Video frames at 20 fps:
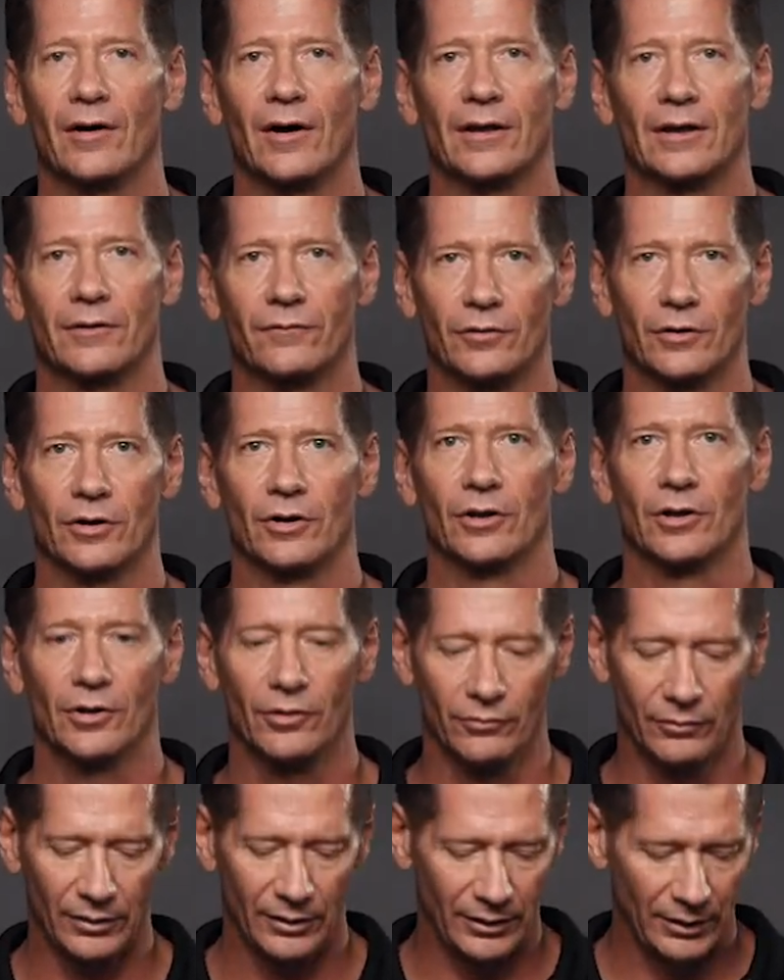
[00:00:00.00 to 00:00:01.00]
Like if you're going to go
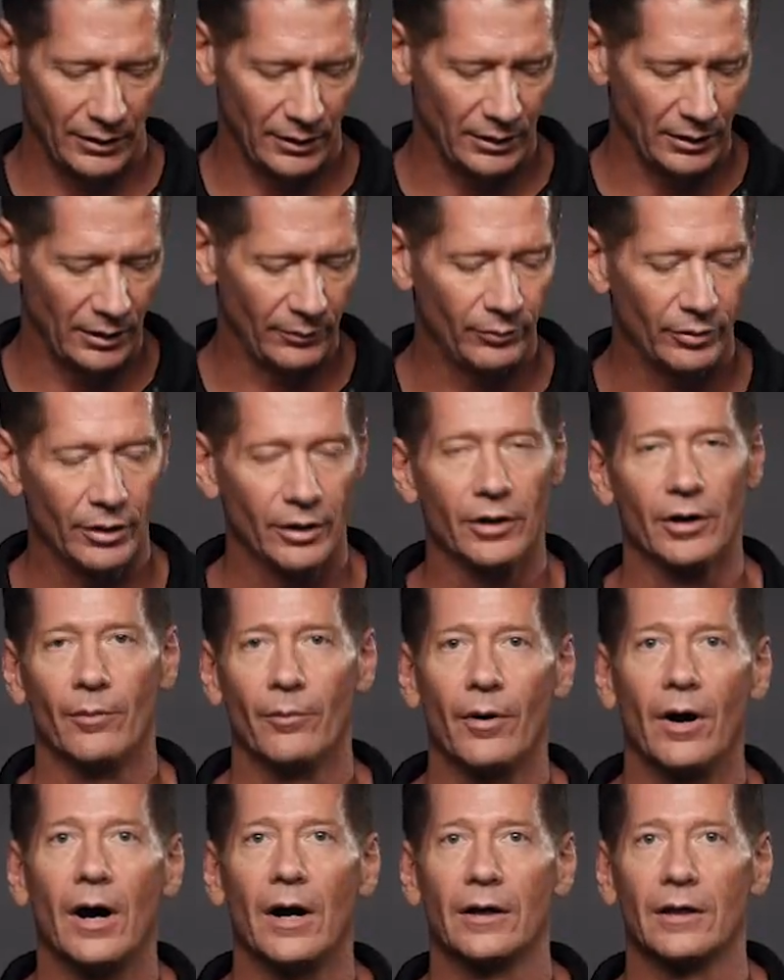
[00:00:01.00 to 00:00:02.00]
to a gig and you put it in your
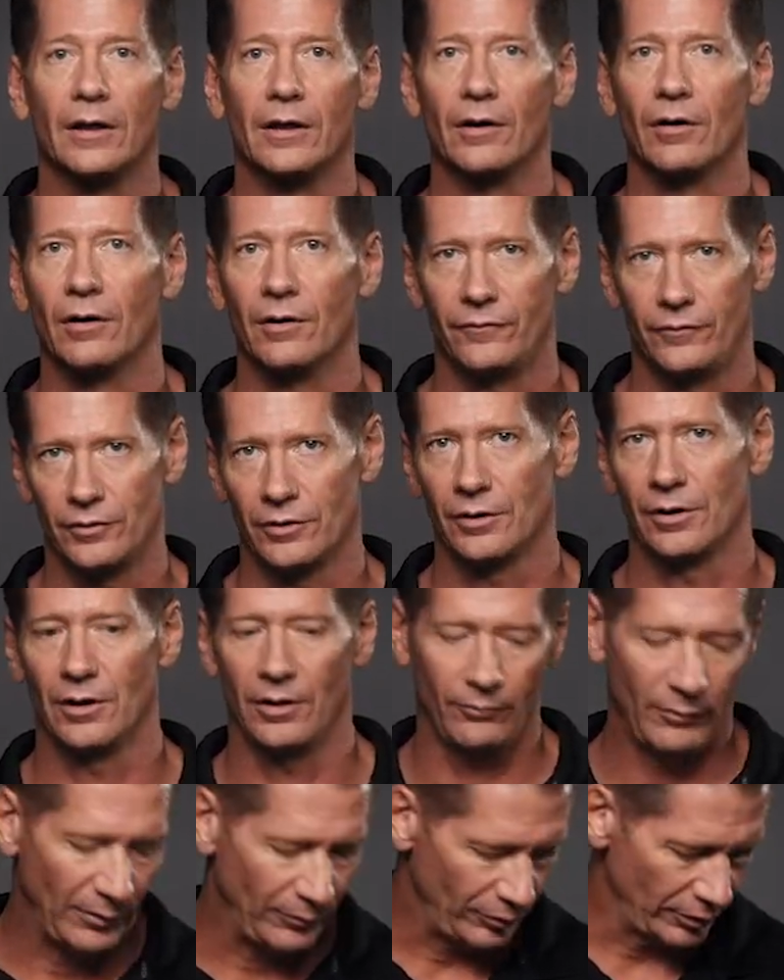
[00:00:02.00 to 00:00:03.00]
pocket, or if
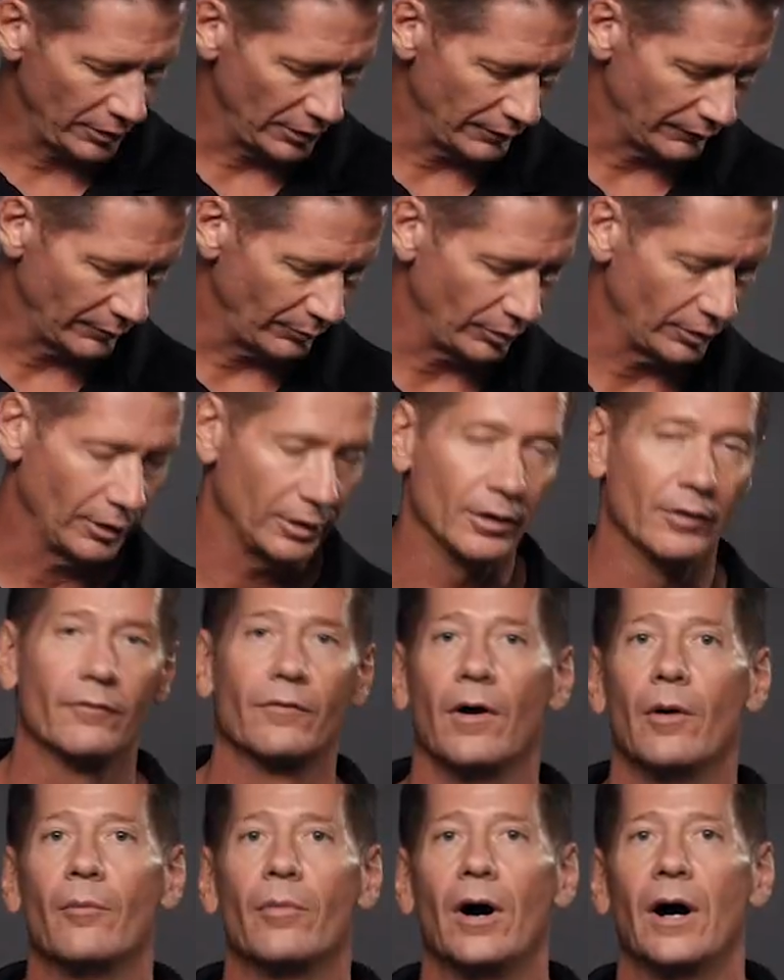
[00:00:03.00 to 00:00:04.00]
maybe you can even put it in your
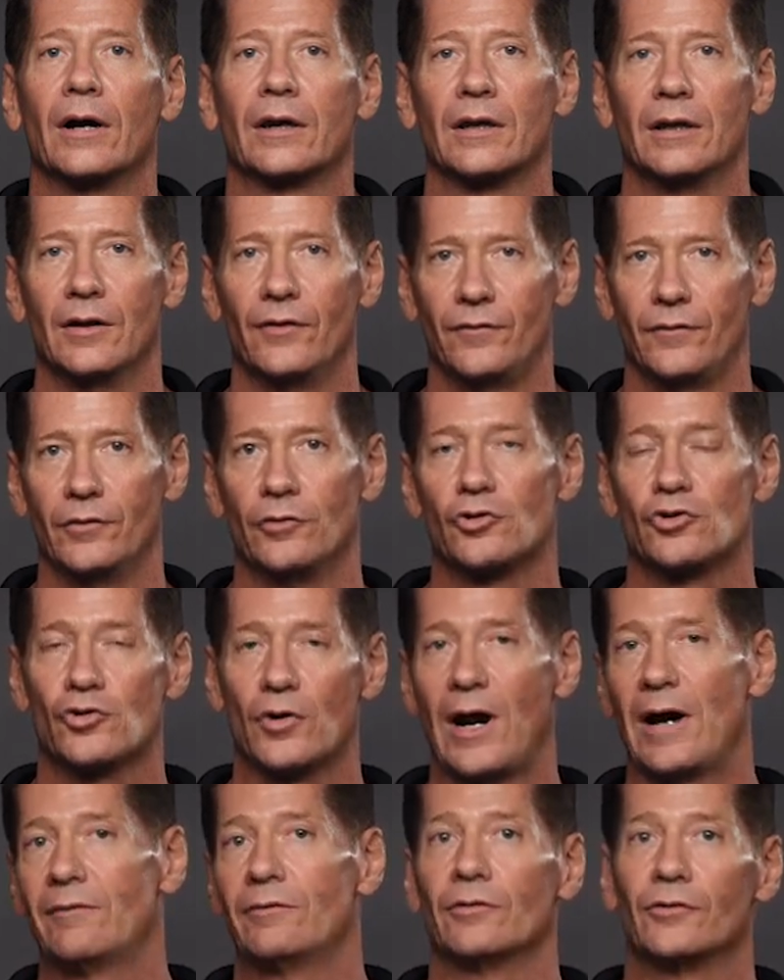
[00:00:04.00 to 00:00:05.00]
front pocket if you
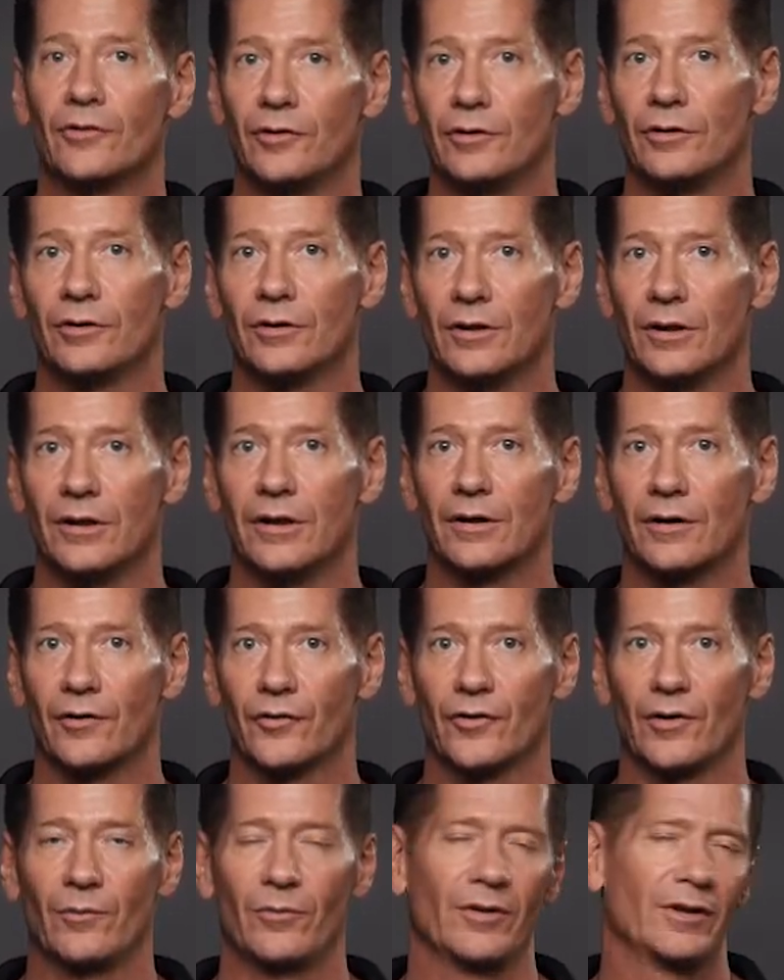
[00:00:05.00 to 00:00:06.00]
travel to your gig or
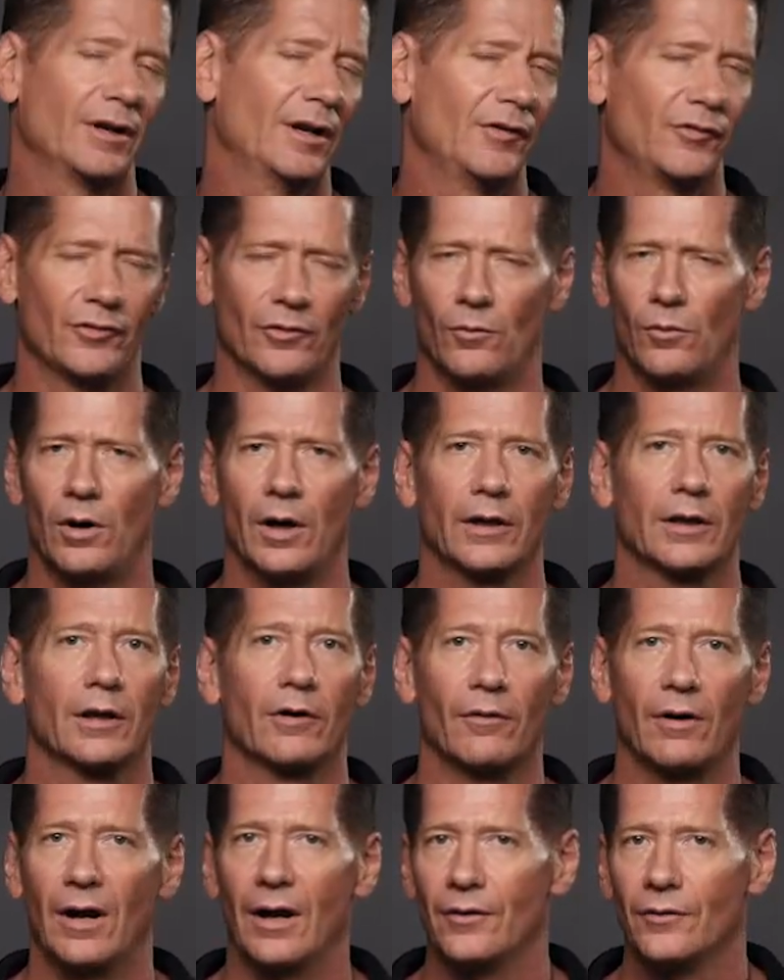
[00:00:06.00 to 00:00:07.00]
something, and as you're walking
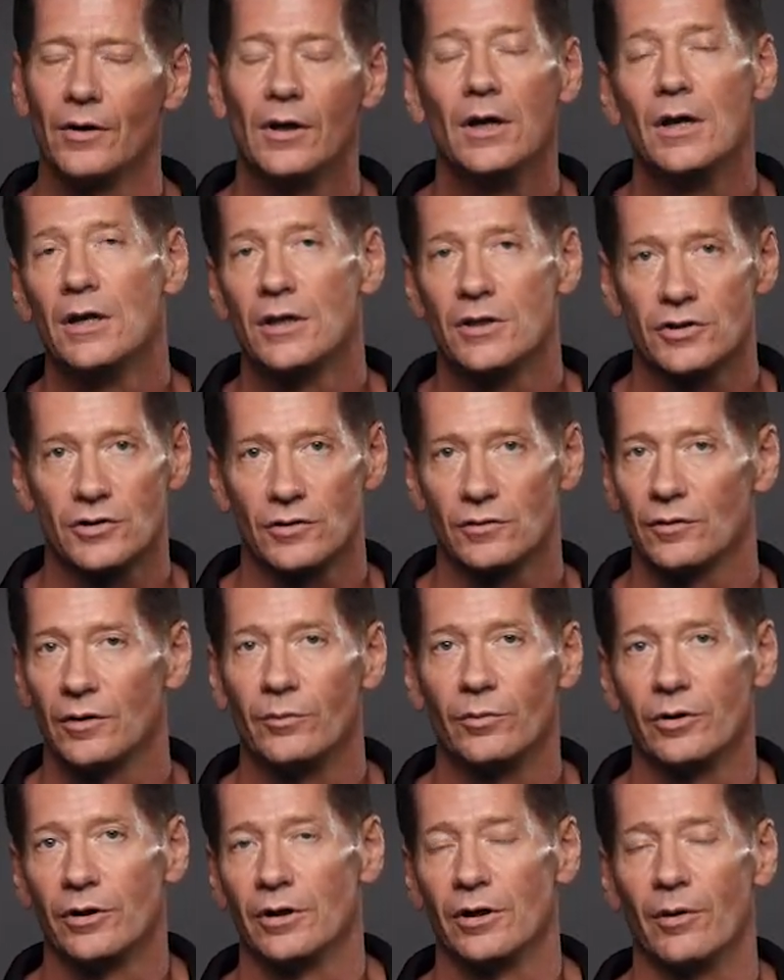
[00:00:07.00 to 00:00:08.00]
around, certainly
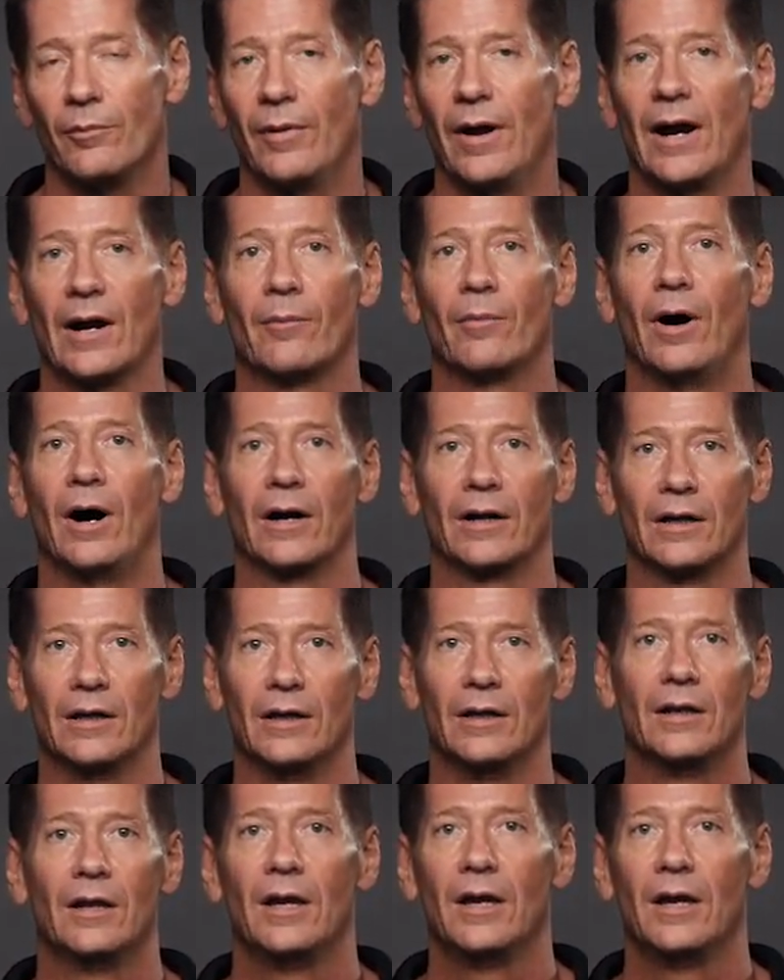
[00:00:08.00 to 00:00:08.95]
put it in your back pocket.